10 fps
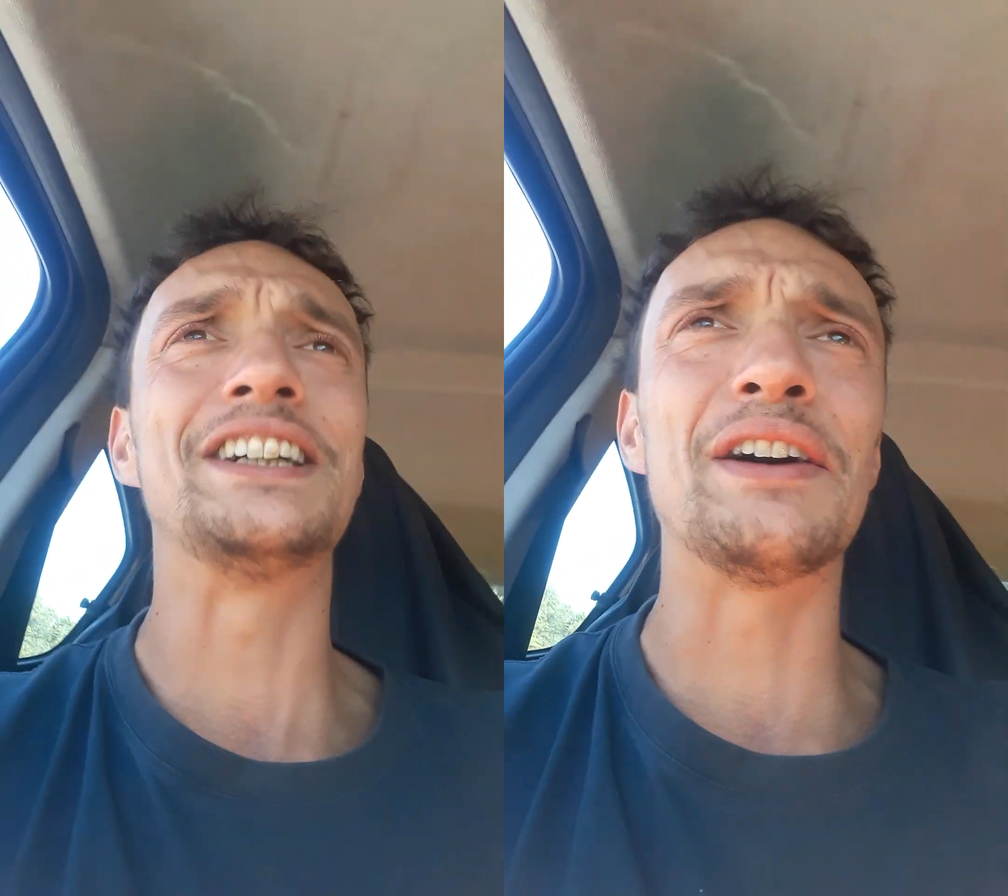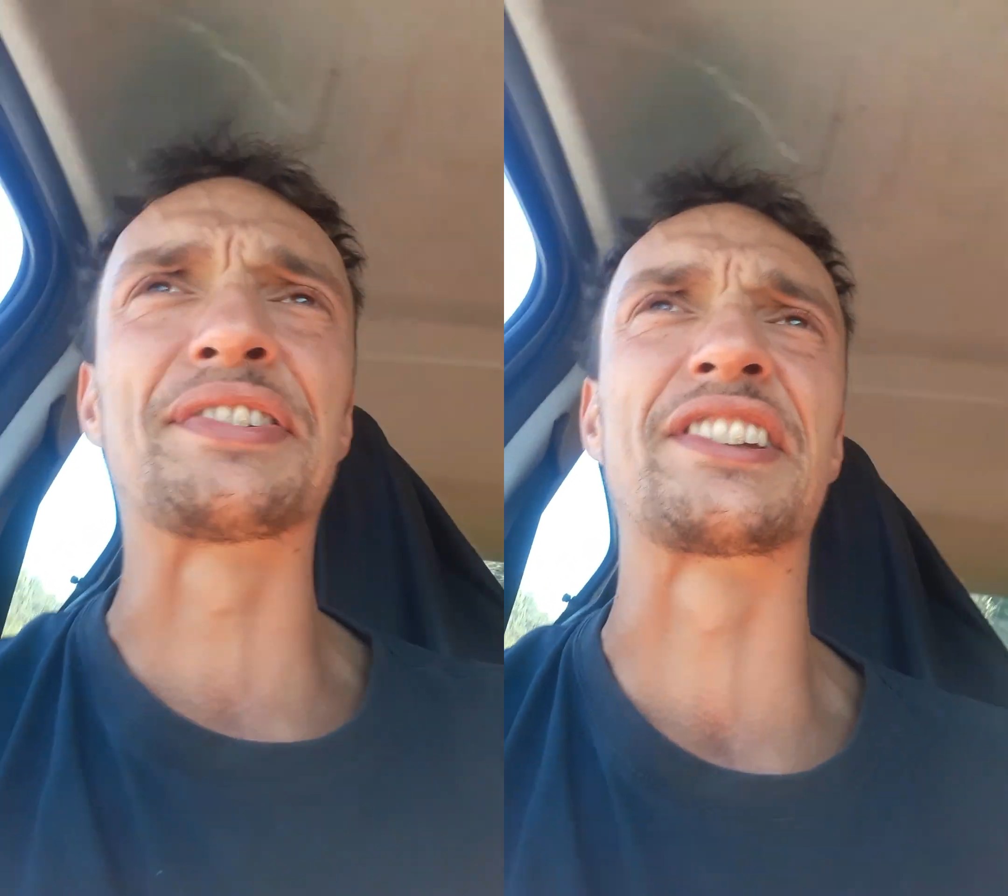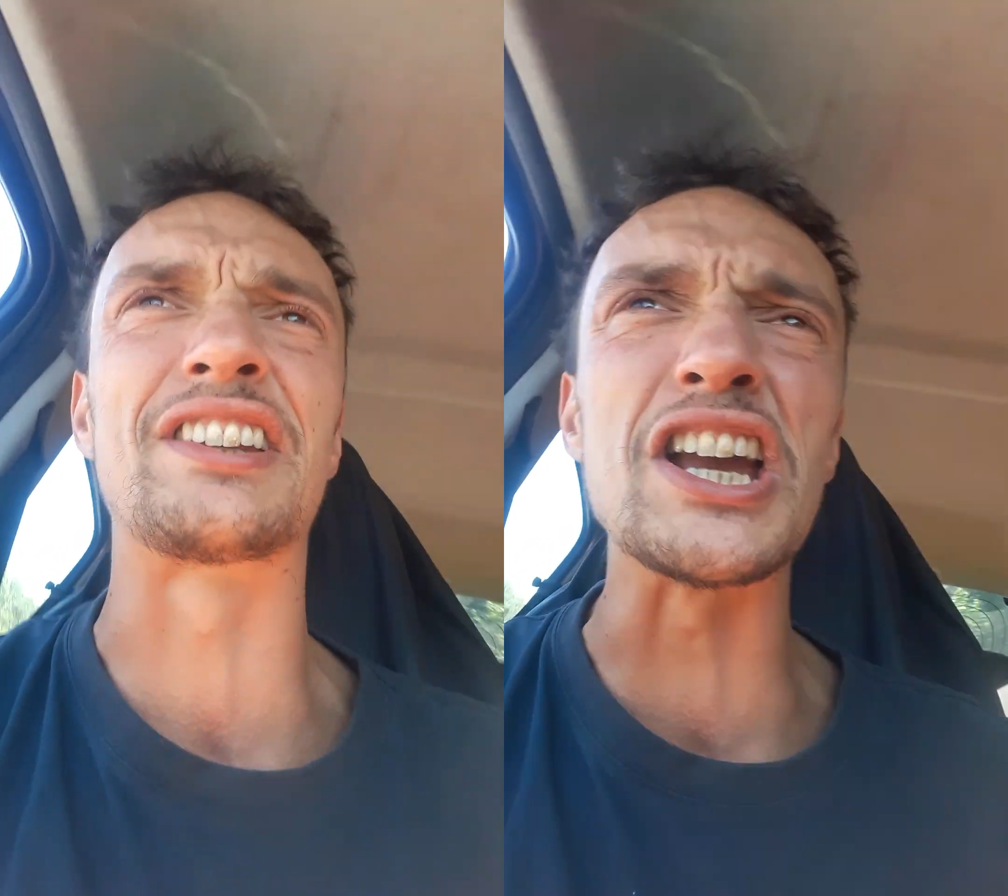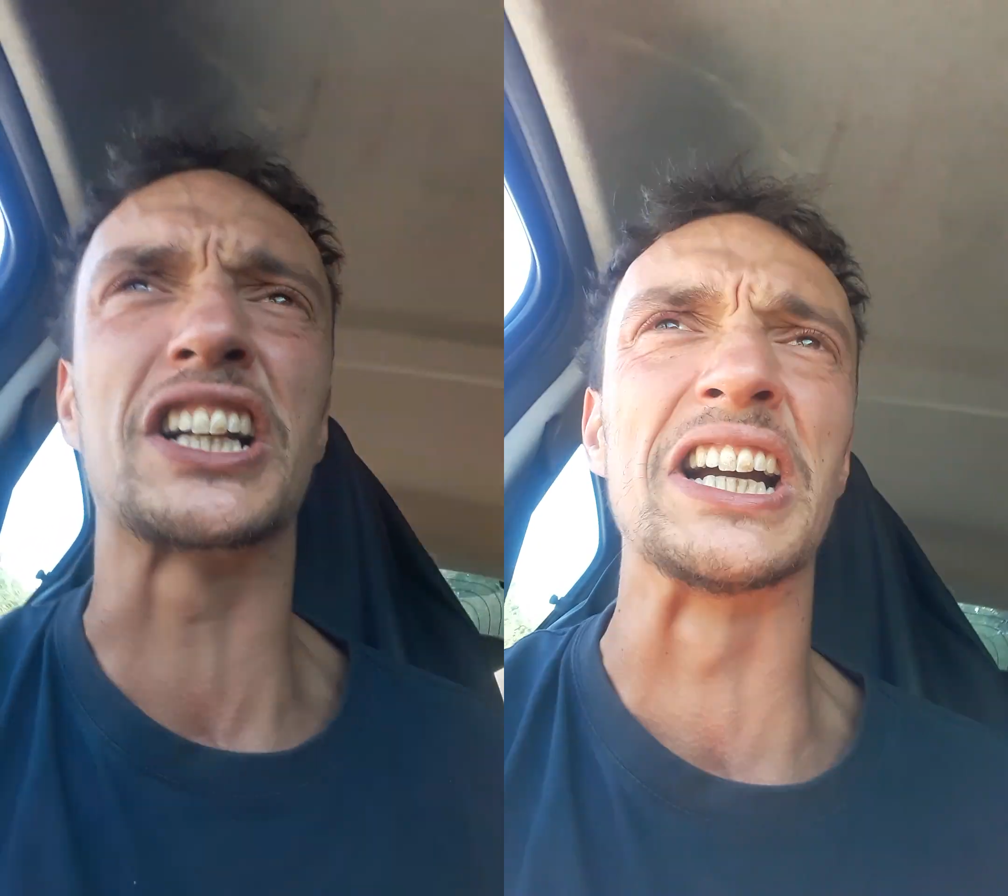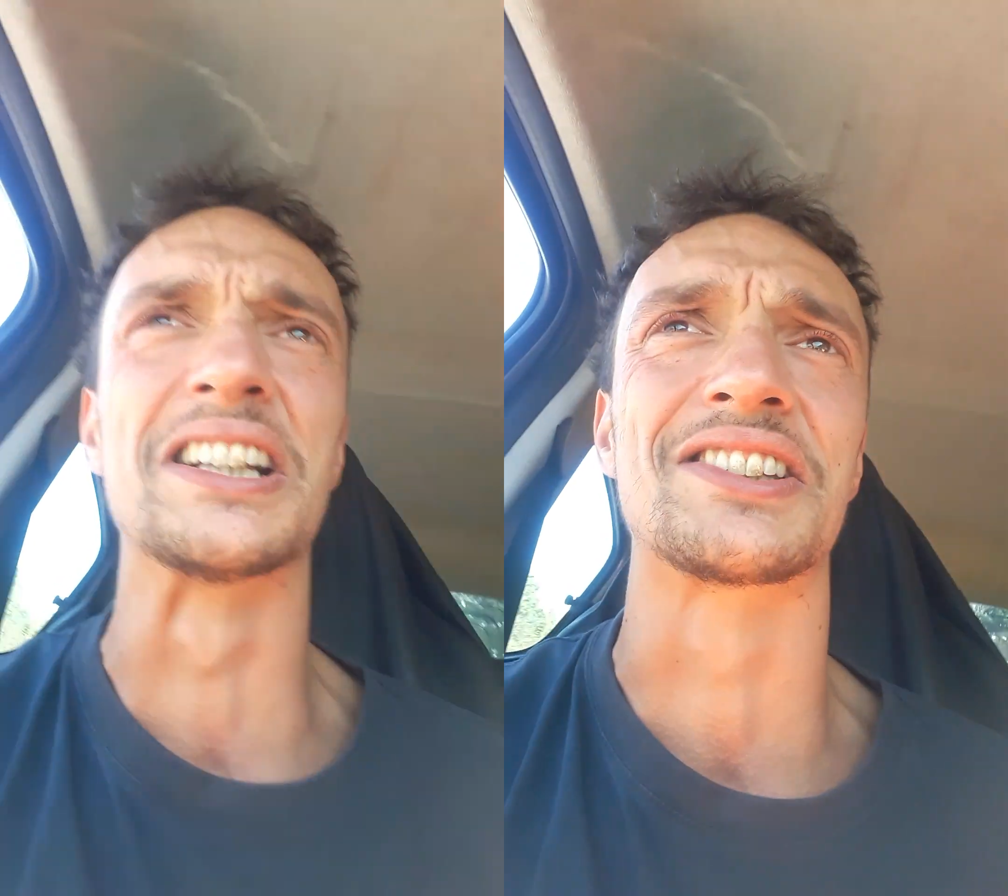of
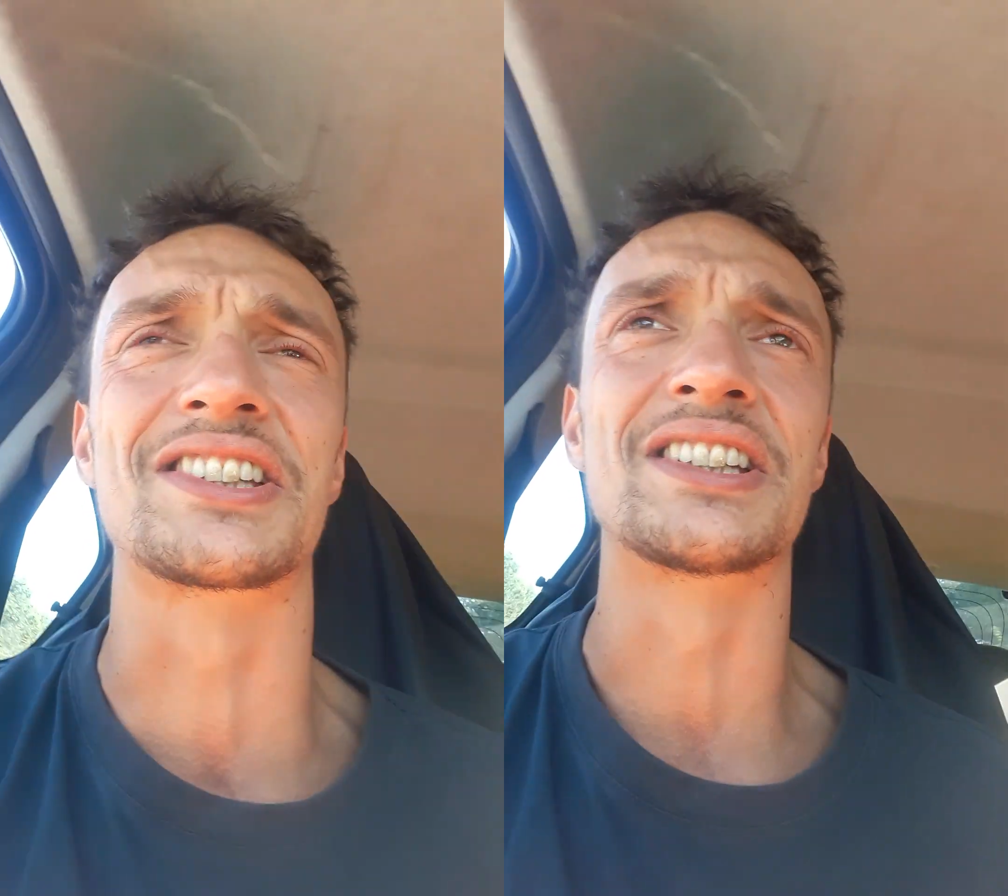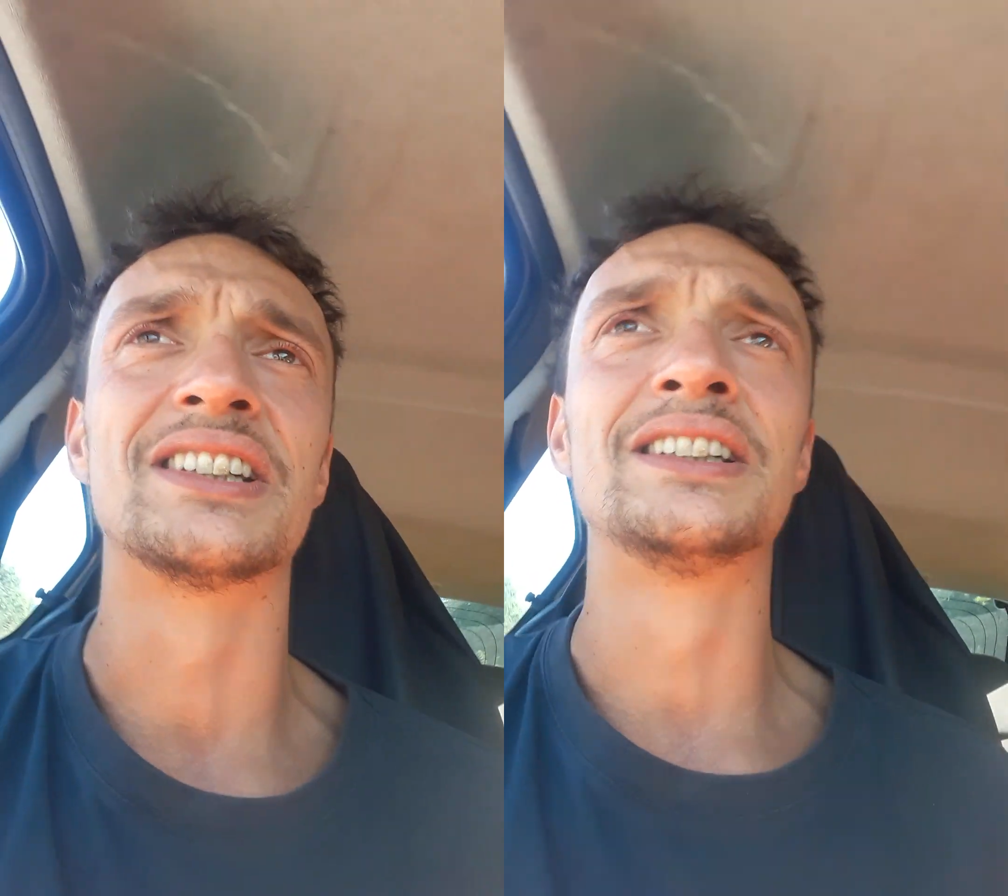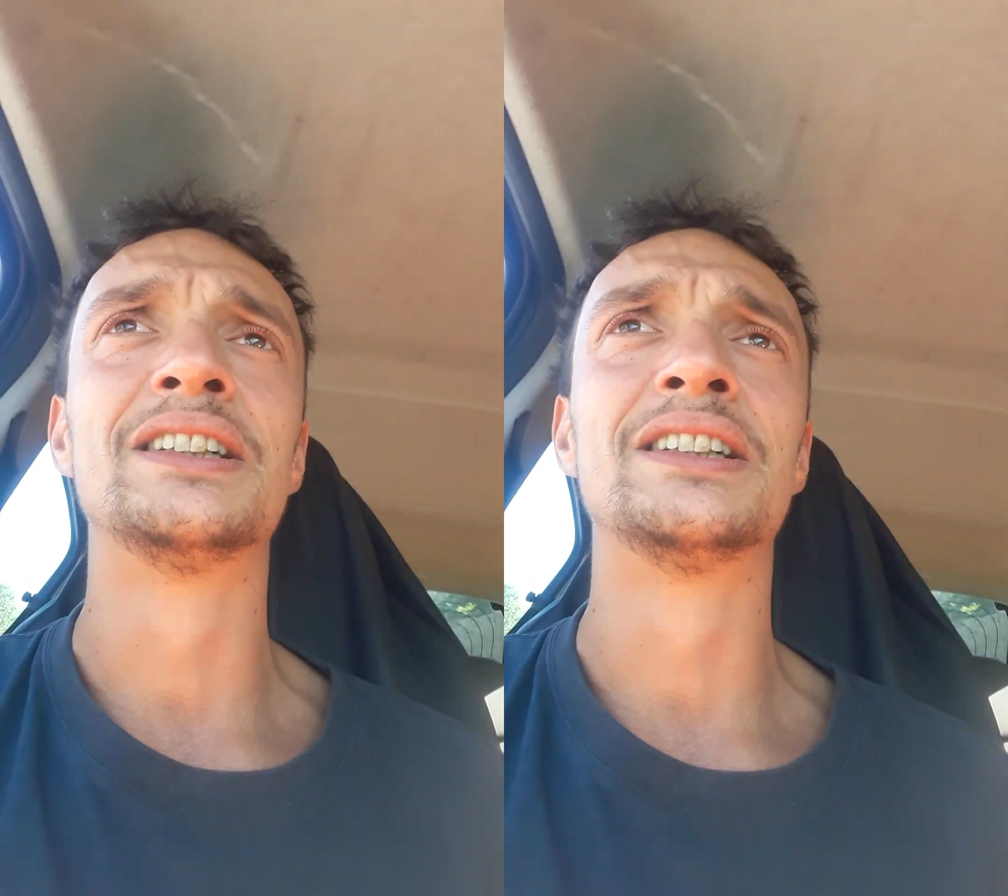seconds.